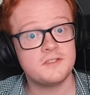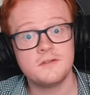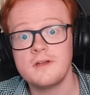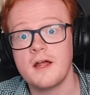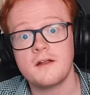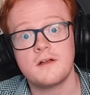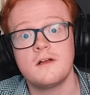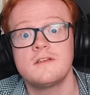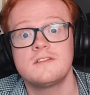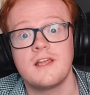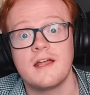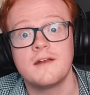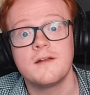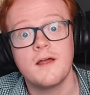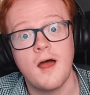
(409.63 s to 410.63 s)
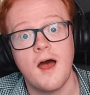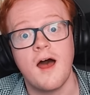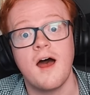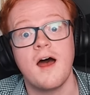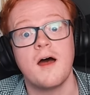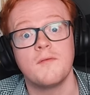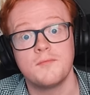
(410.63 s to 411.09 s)
do not cause that
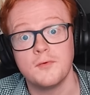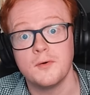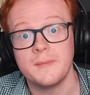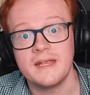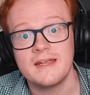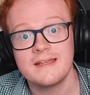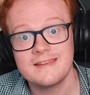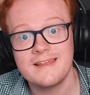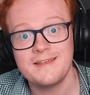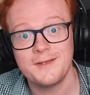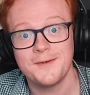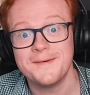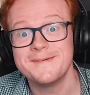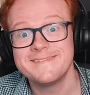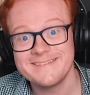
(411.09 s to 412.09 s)
for me. Thank you.